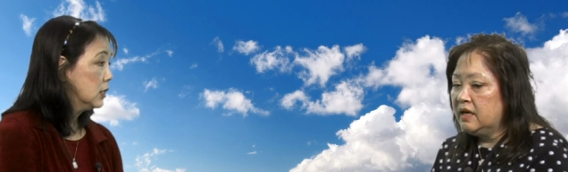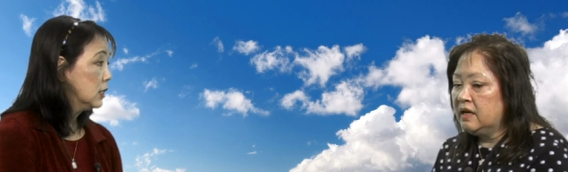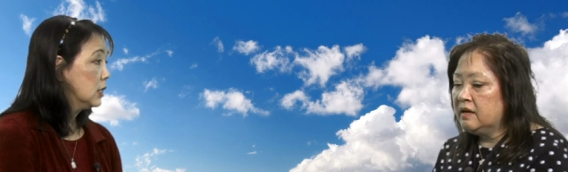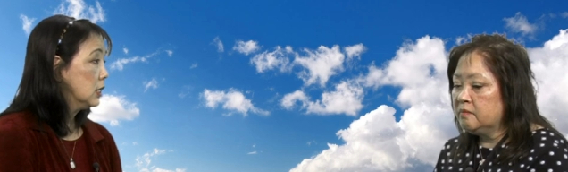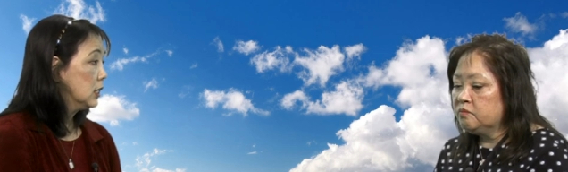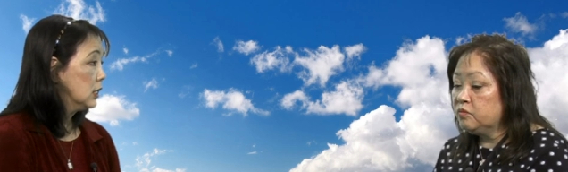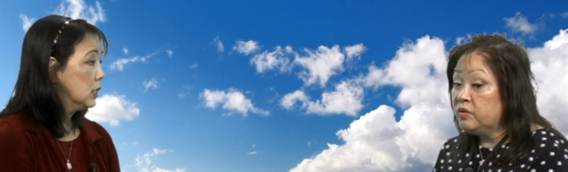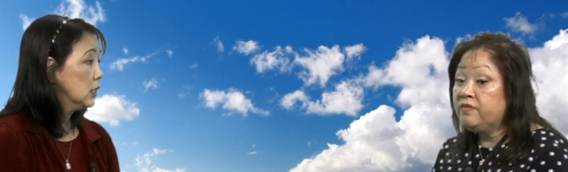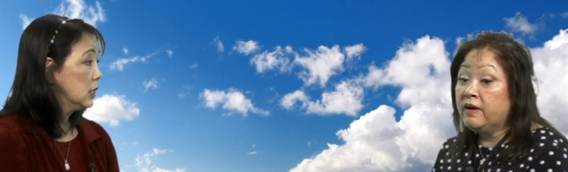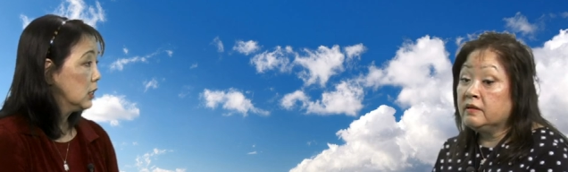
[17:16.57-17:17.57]
Speaker 1: Um,
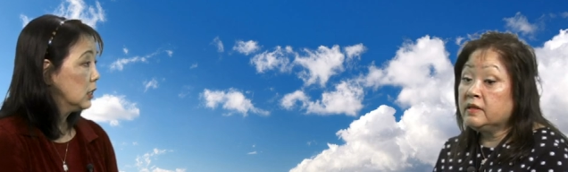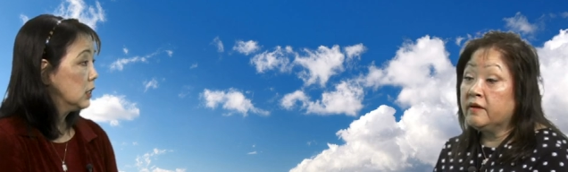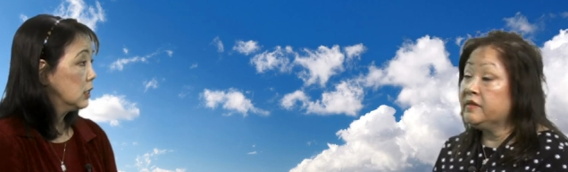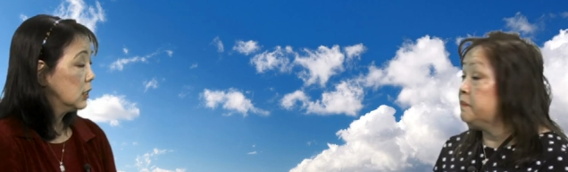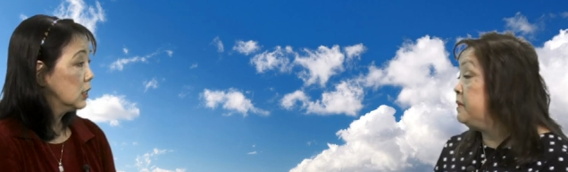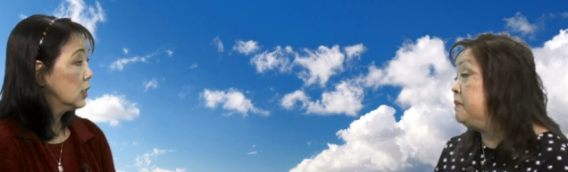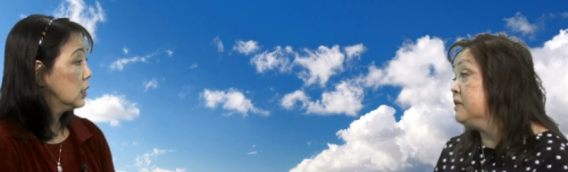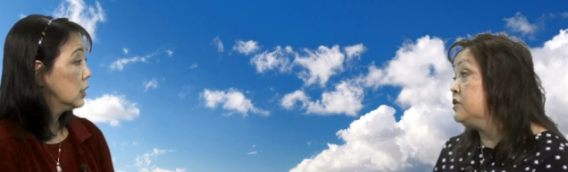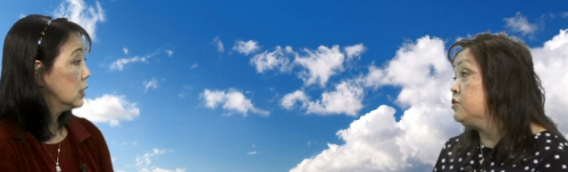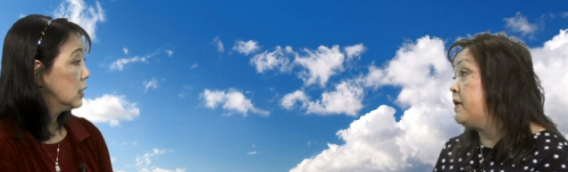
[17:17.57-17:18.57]
we found out that
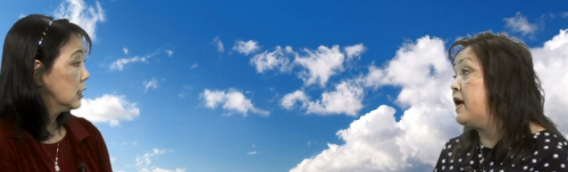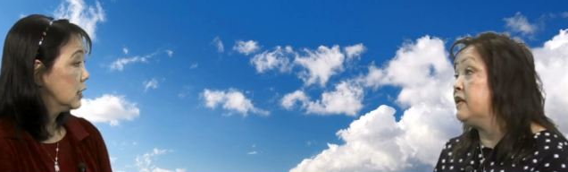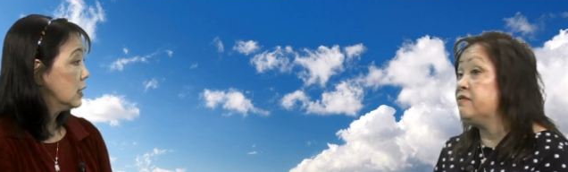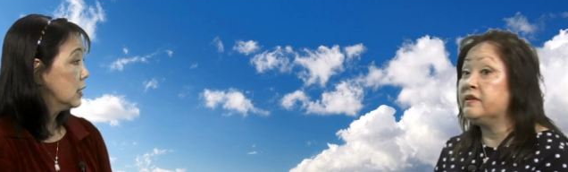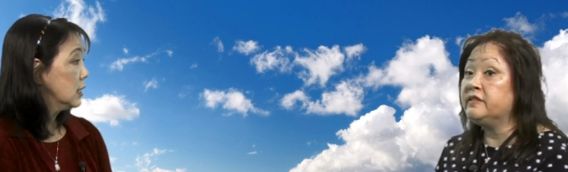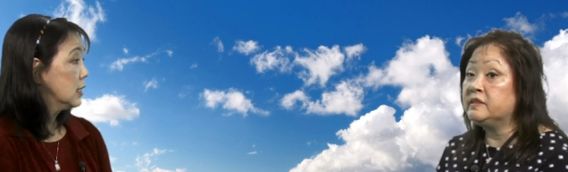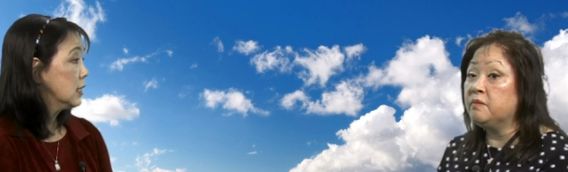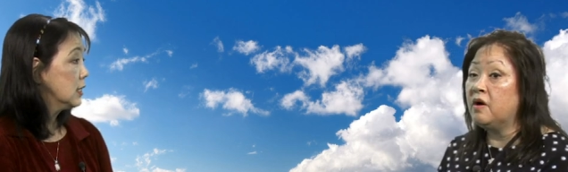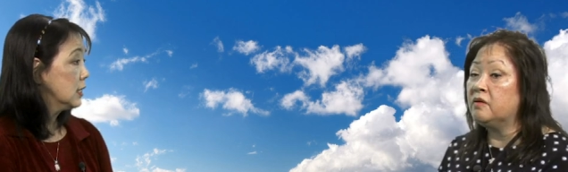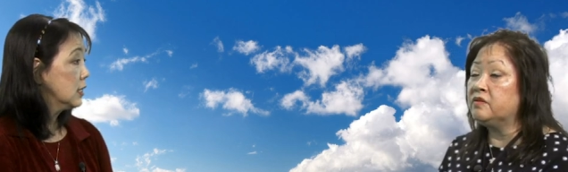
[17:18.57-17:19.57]
people in Japan have very
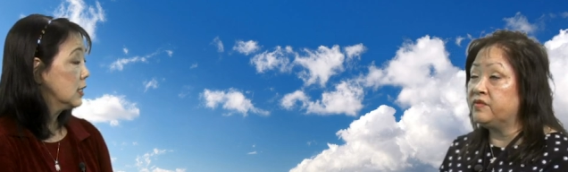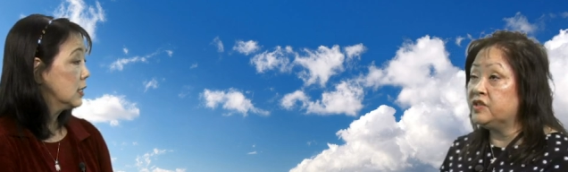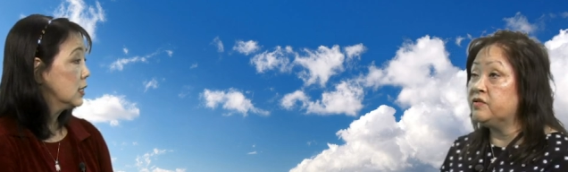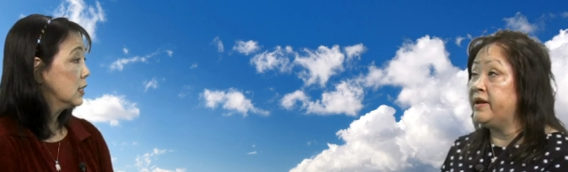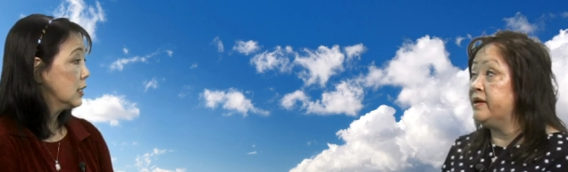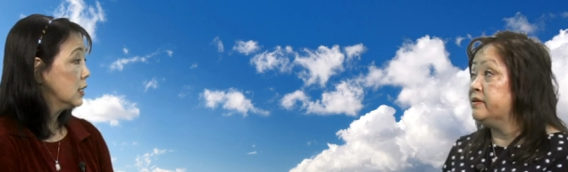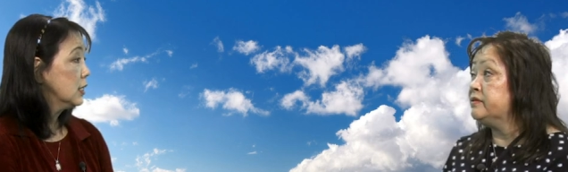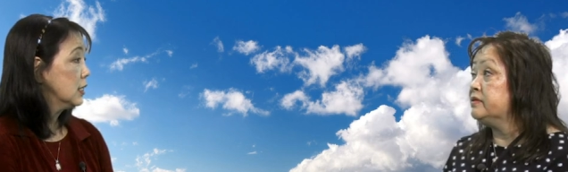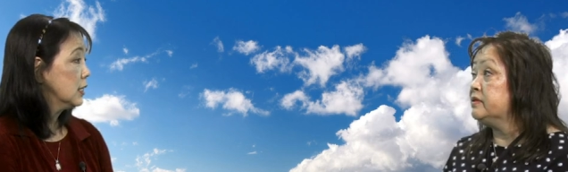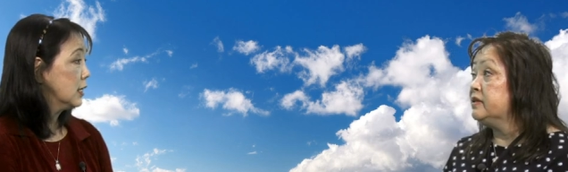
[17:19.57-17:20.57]
small
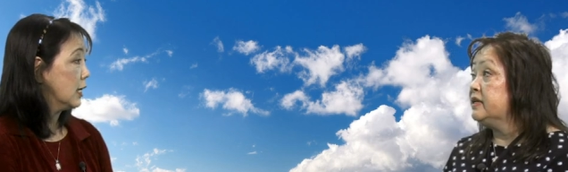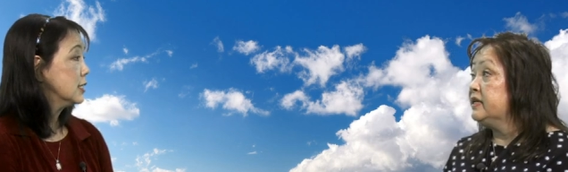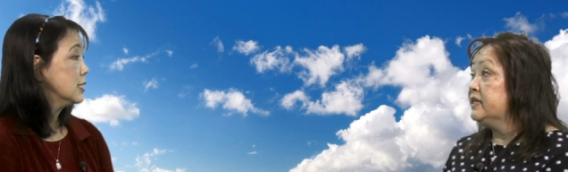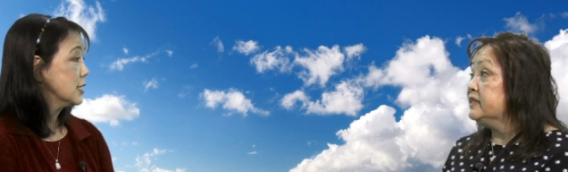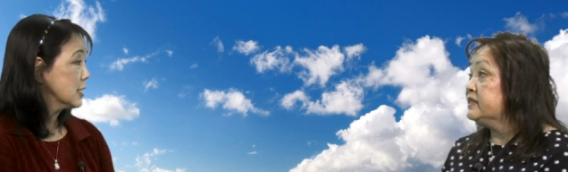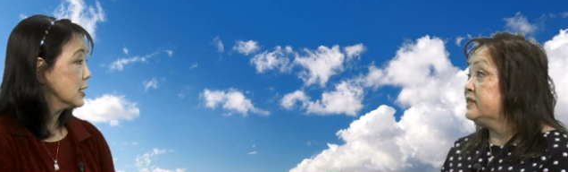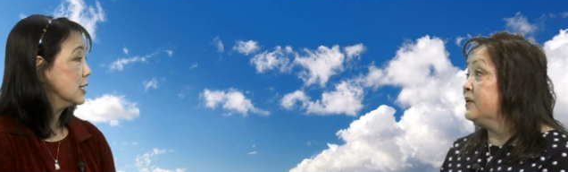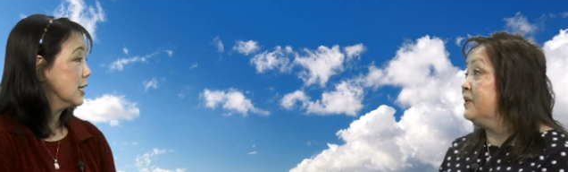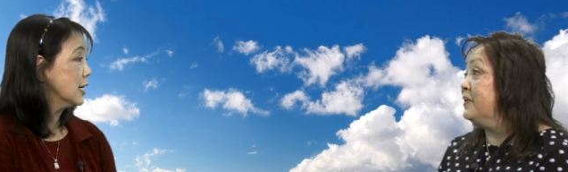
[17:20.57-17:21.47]
refrigerators. Yes. So